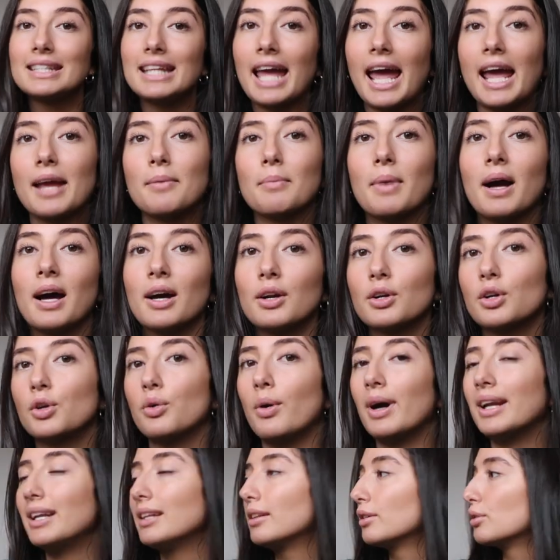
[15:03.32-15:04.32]
to Kmart,
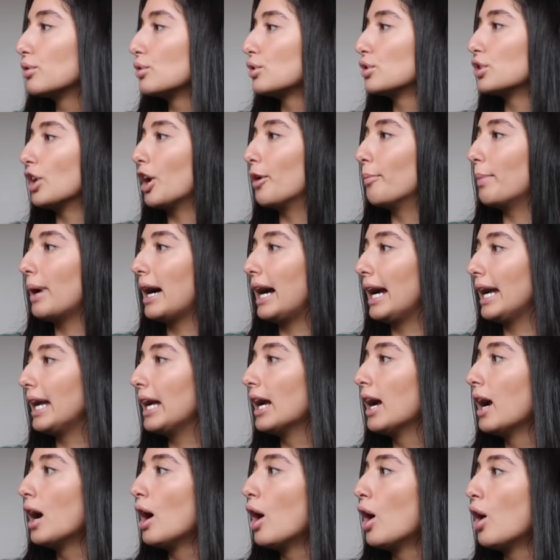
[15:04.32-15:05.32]
quite a little shop.
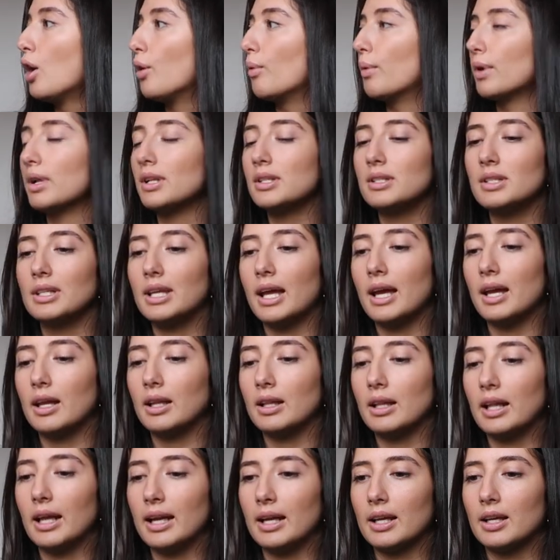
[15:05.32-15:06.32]
I wanted to
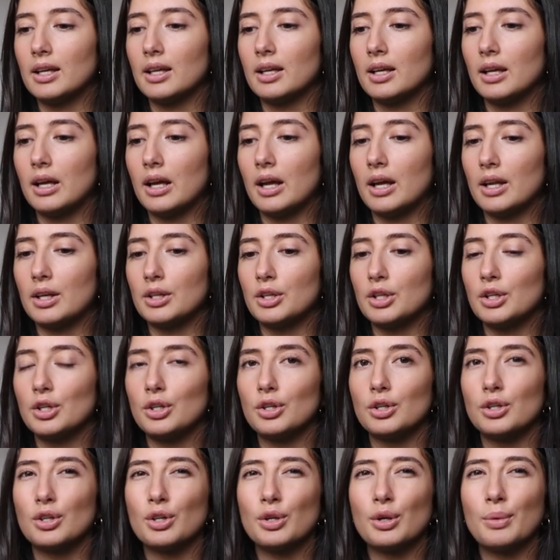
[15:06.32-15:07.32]
get like a
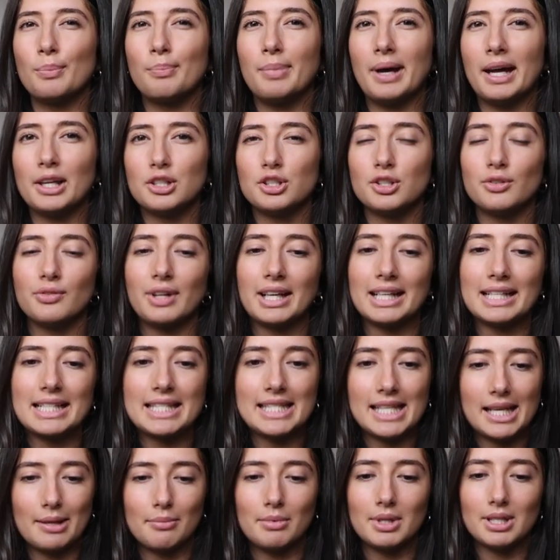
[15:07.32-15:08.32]
new batch of like
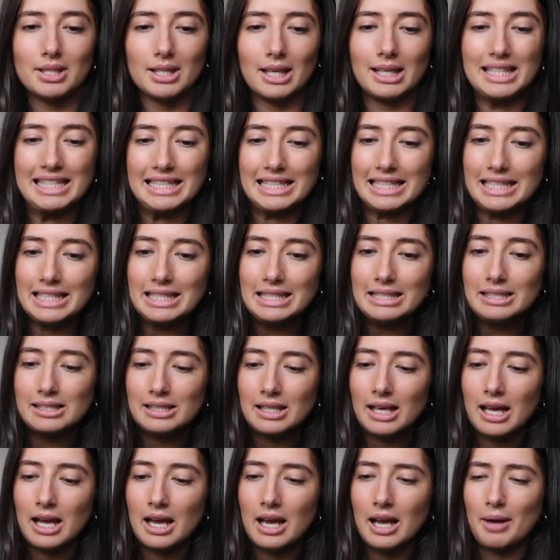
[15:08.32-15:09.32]
seamless undies,
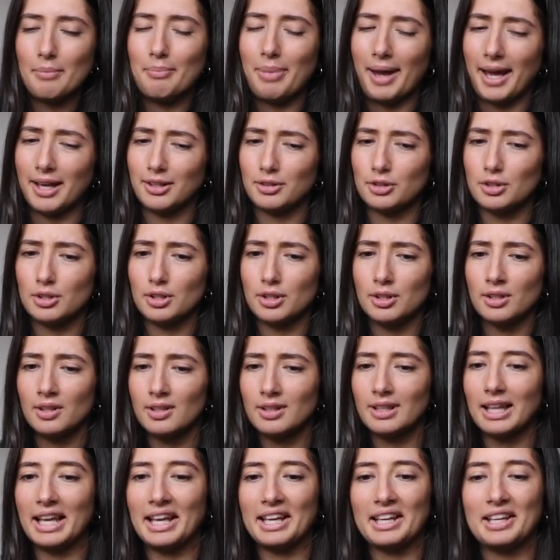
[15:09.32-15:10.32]

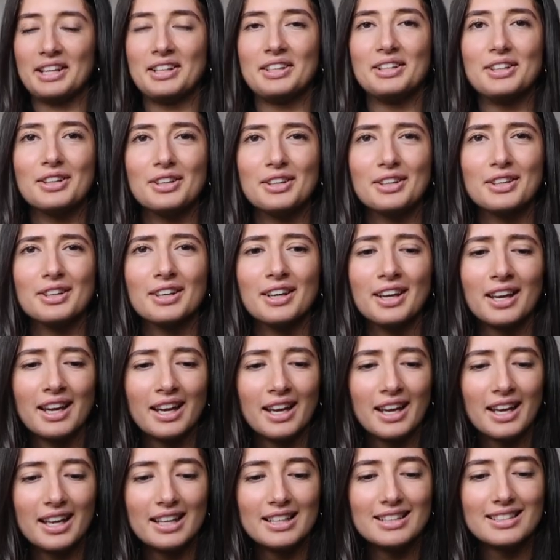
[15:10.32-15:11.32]
new
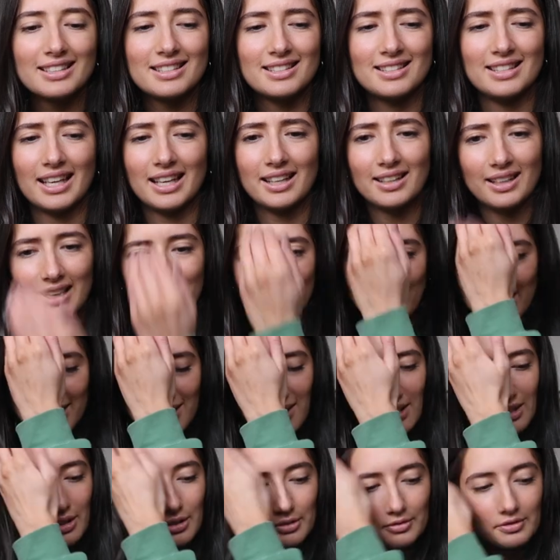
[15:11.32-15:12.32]
set, I
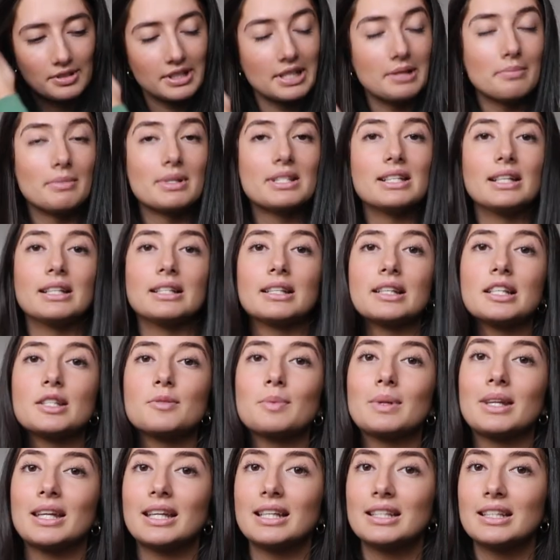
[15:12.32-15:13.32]
guess, of seamless undies,
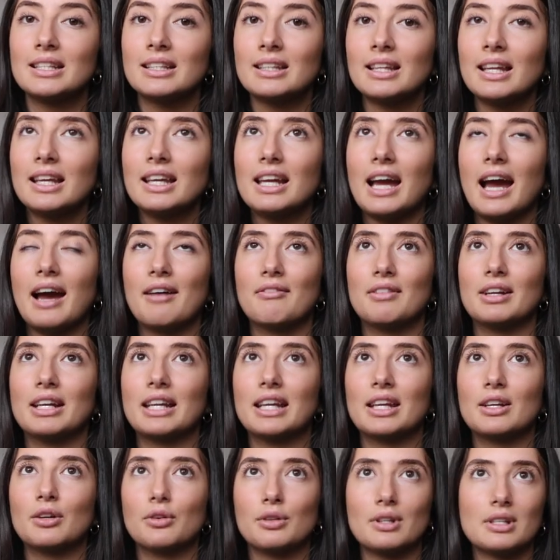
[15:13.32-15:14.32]
but they didn't like have
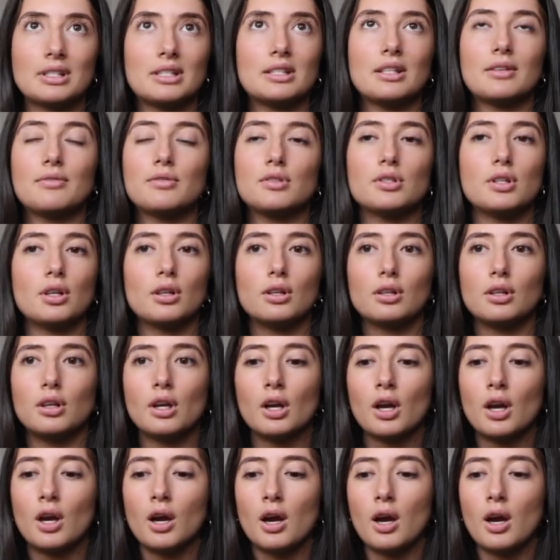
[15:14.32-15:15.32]
any, and all this stuff so